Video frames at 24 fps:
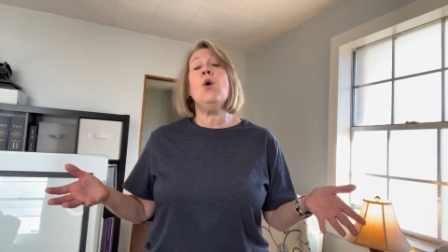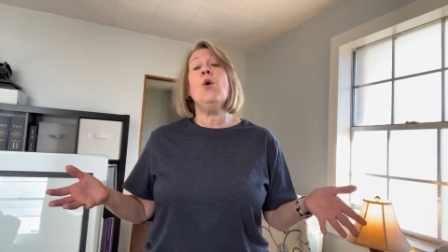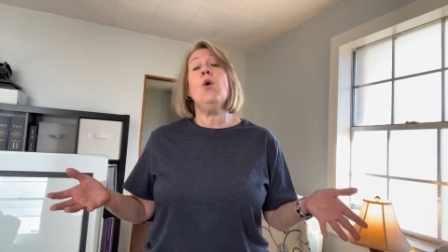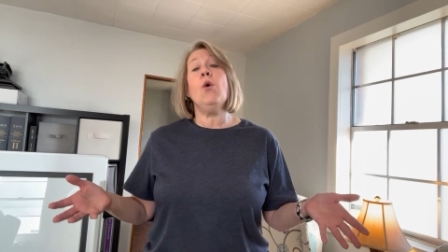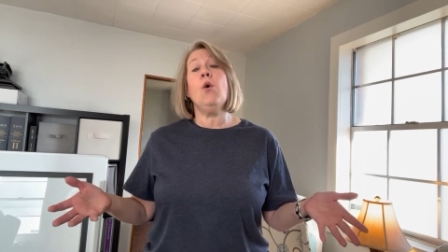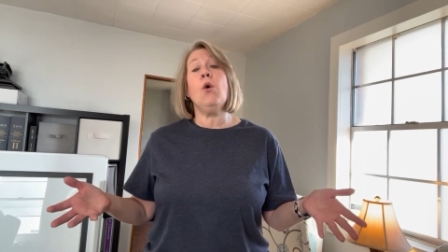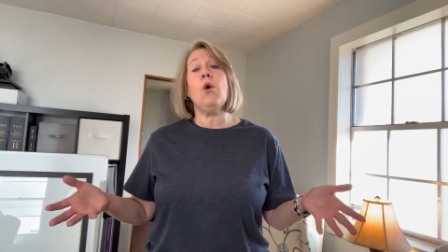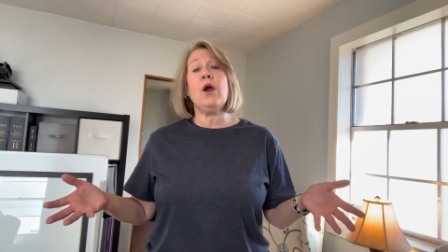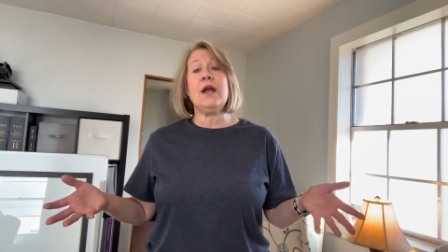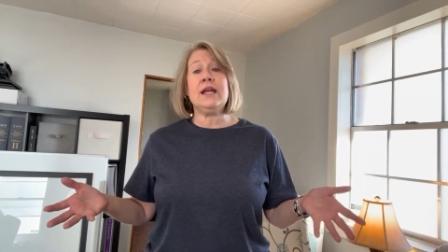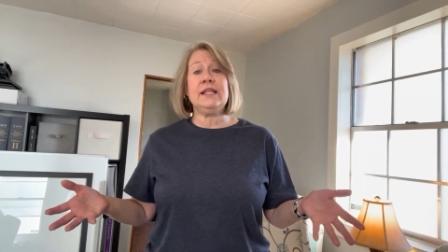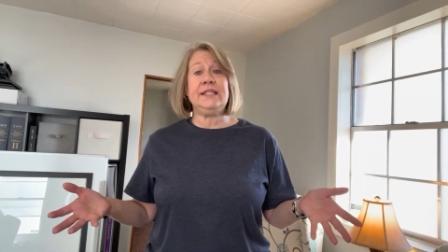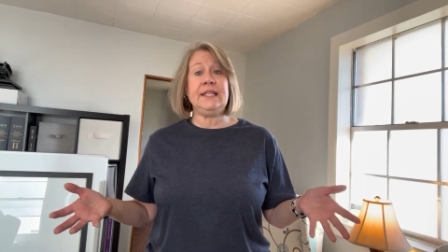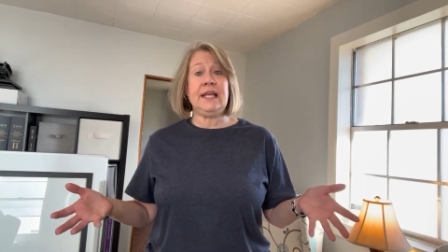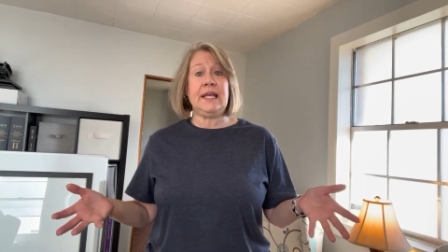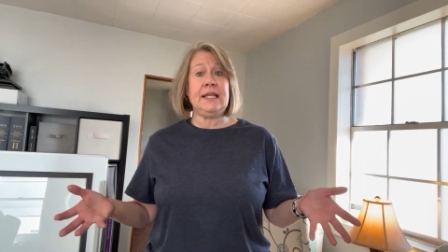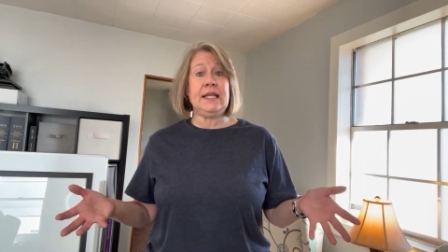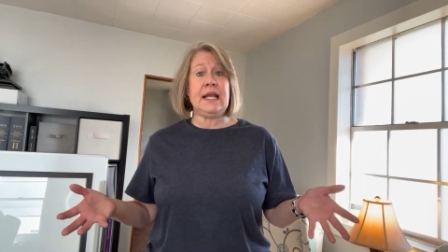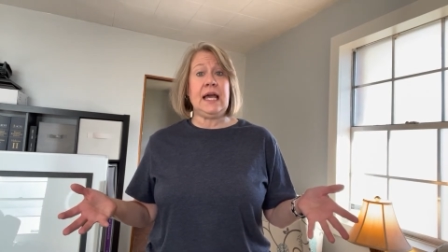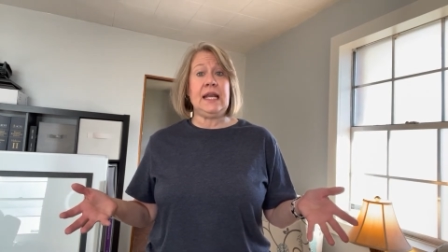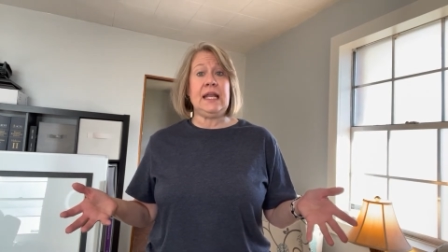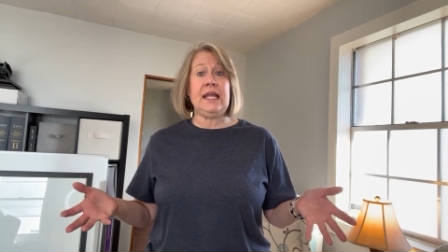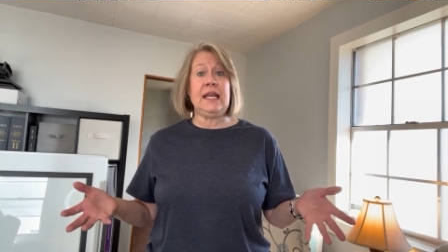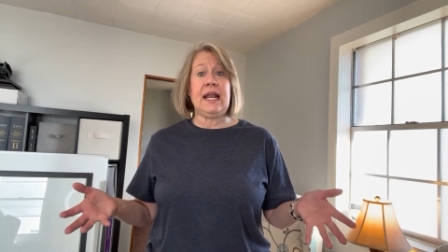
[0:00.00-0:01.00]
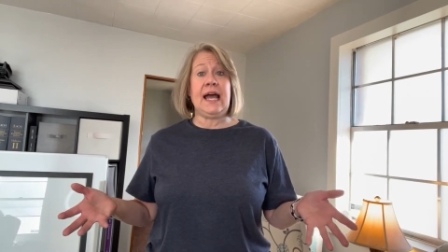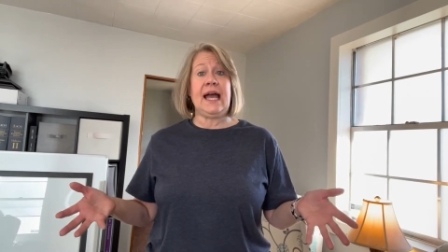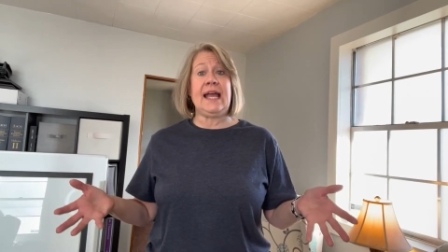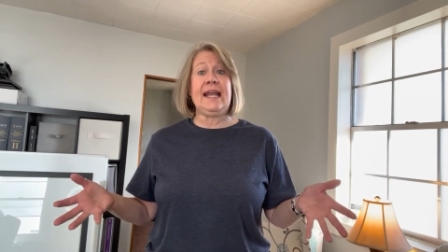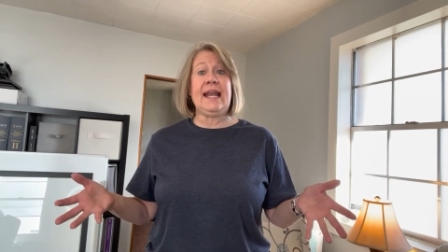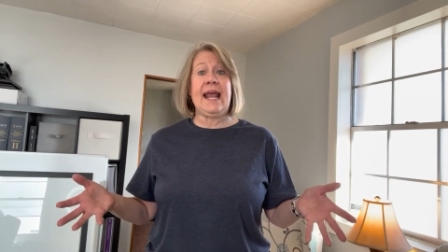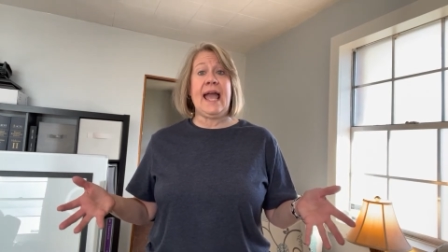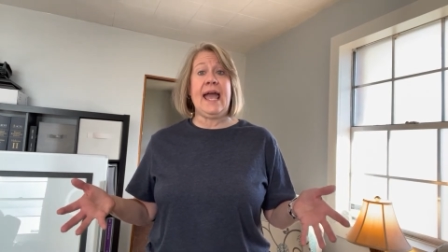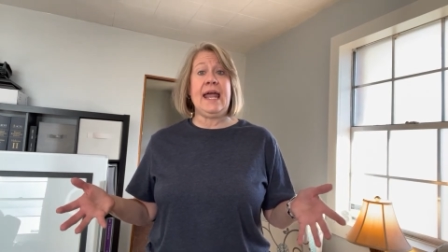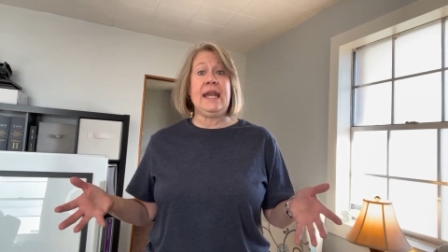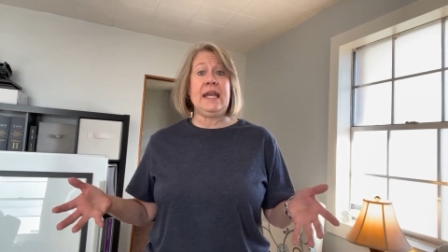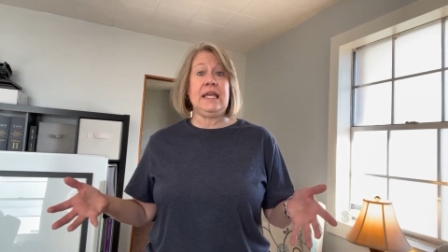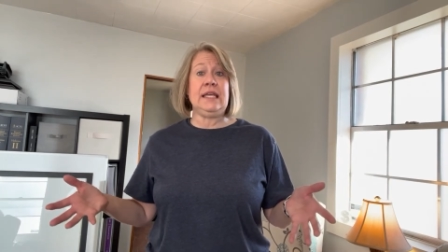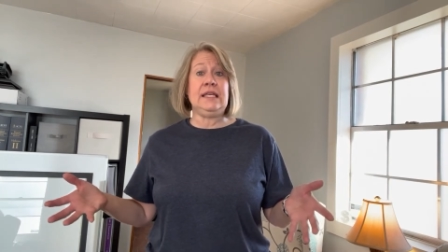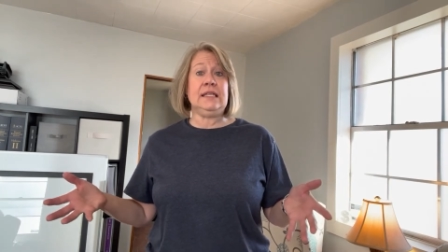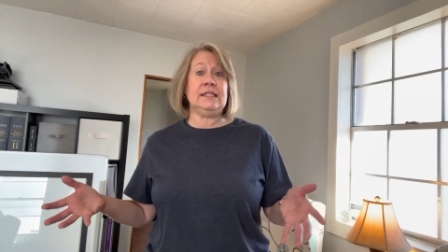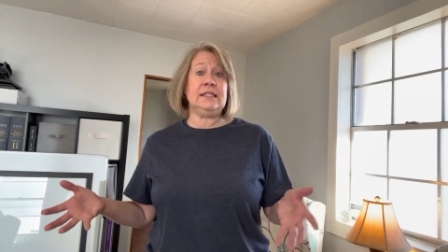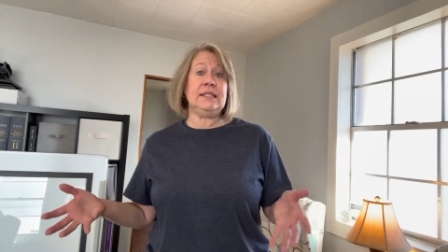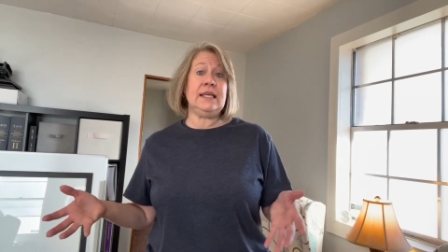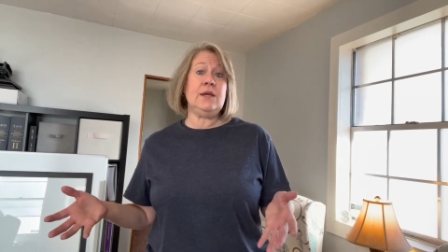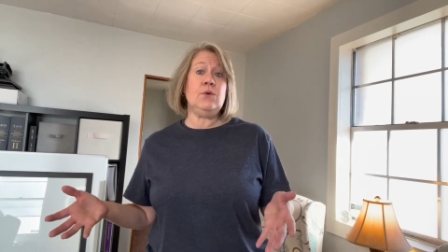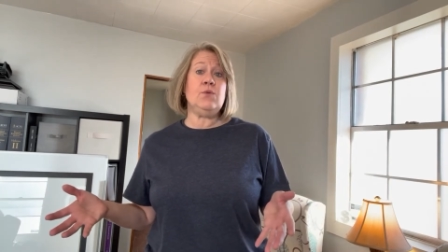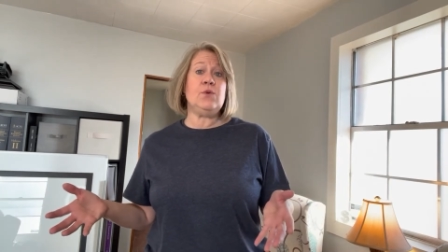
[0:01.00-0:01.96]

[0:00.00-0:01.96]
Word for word: or a ten ninety-nine N E C,